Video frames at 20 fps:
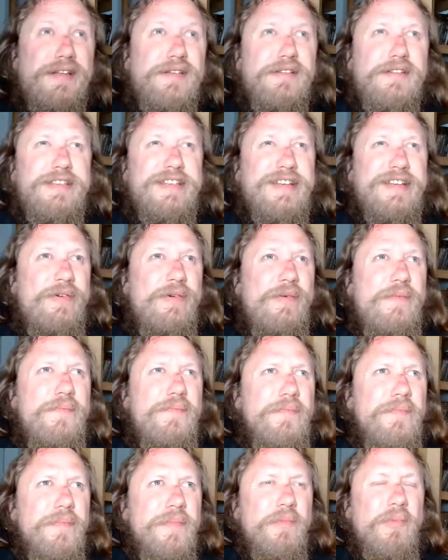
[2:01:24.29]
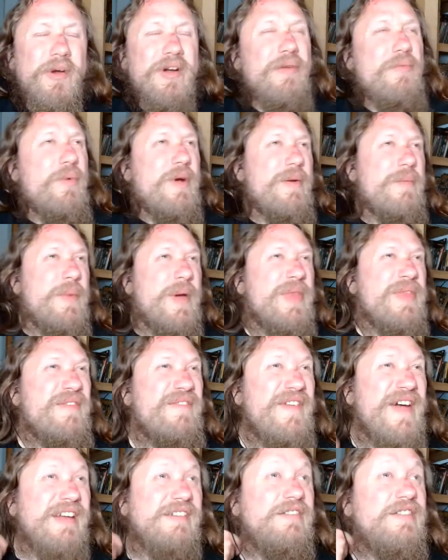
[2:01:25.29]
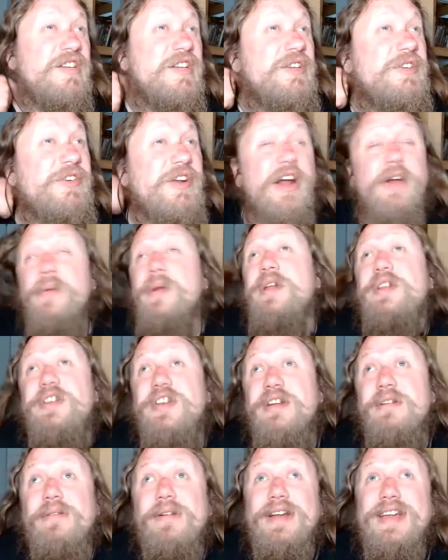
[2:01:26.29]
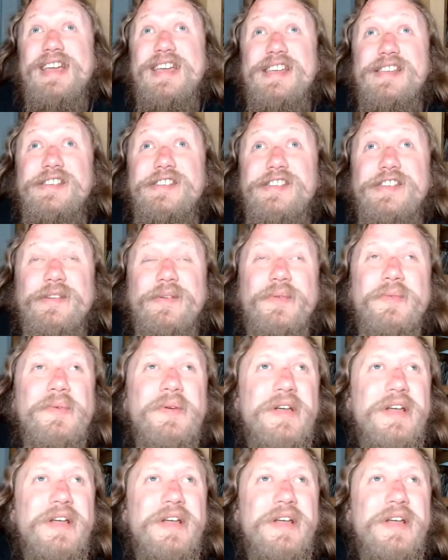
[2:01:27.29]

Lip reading: So where the fantasy genre in general is. So